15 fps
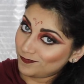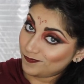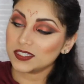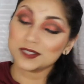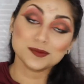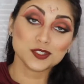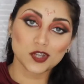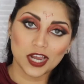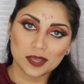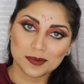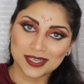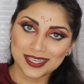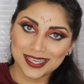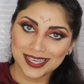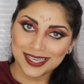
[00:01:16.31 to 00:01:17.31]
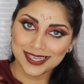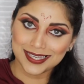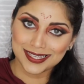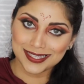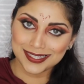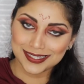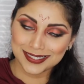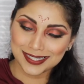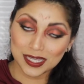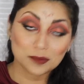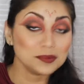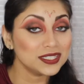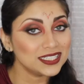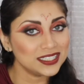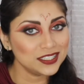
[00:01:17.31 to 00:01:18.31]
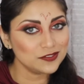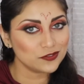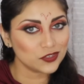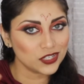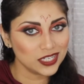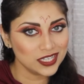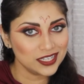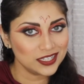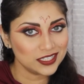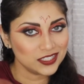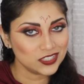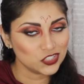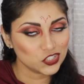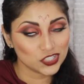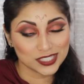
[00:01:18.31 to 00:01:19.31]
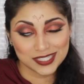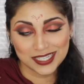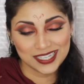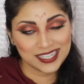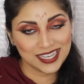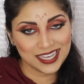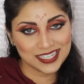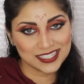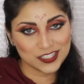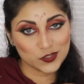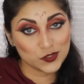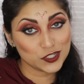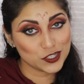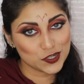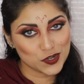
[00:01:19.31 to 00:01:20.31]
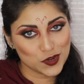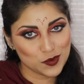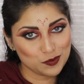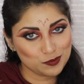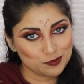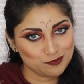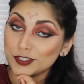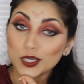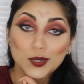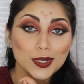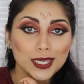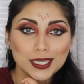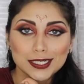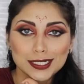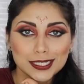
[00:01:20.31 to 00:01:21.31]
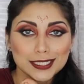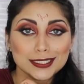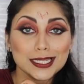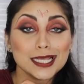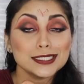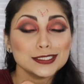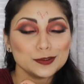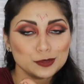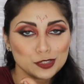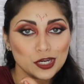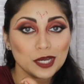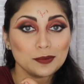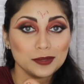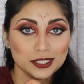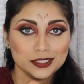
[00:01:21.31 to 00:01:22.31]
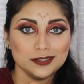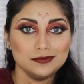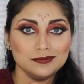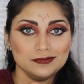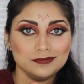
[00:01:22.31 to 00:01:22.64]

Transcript: Subscribing is completely free, just in case you didn't know. Go ahead and click that subscribe button.